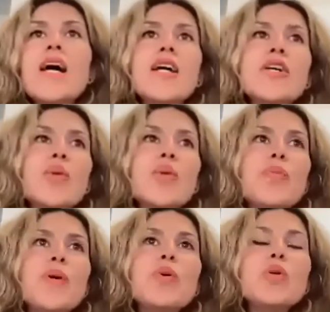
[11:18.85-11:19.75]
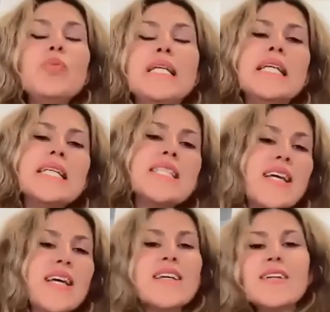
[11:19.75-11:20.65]
people would be
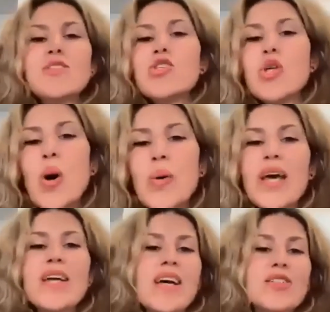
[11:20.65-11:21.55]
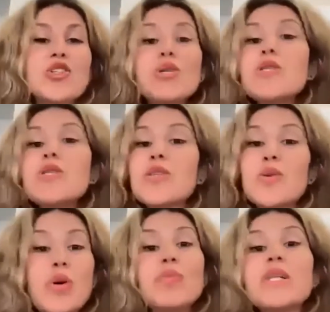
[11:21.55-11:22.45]
knitting and sewing and choosing their
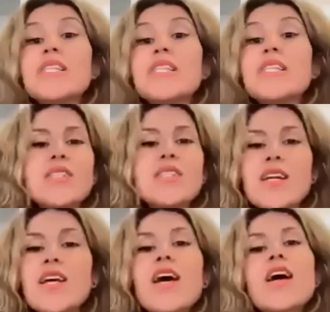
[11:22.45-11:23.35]
own materials. And